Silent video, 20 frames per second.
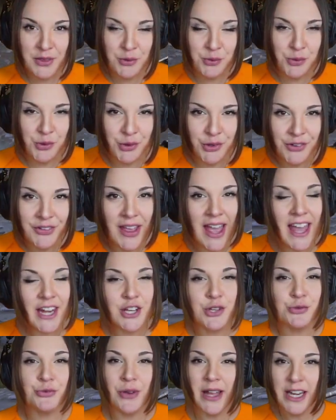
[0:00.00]
the world and
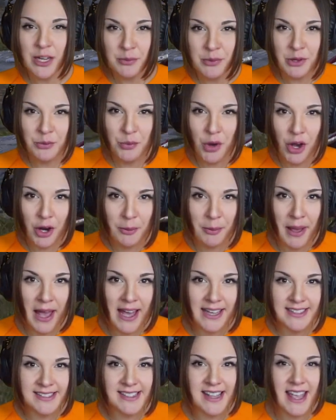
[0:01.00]
you randomly walk
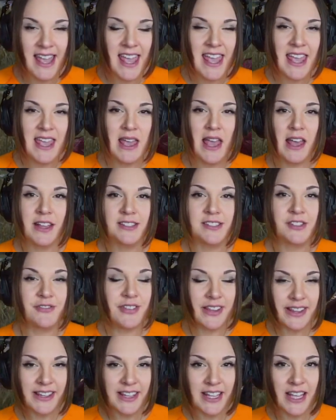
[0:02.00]
past a
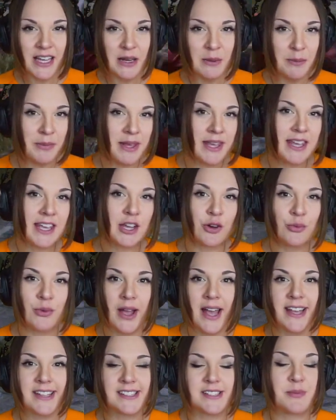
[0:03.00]
civilian being
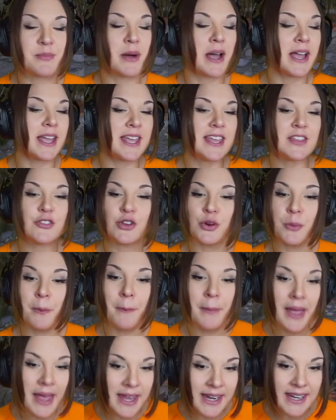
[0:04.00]
harassed by either
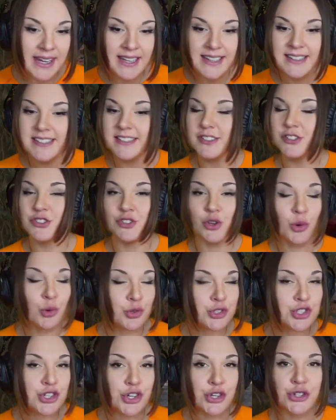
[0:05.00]
bandits,
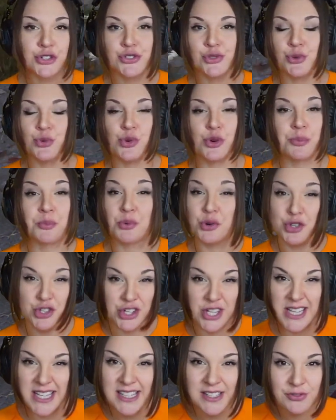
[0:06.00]
soldiers, or
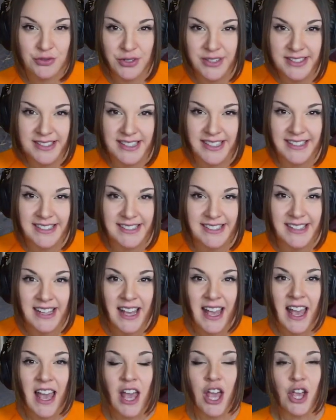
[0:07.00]
Portuguese, for instance,
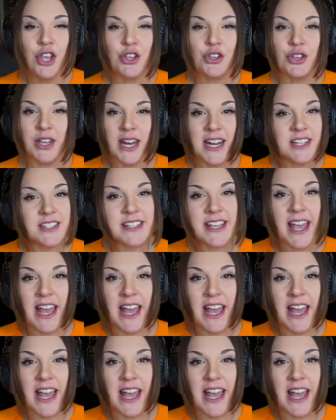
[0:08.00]
you can actually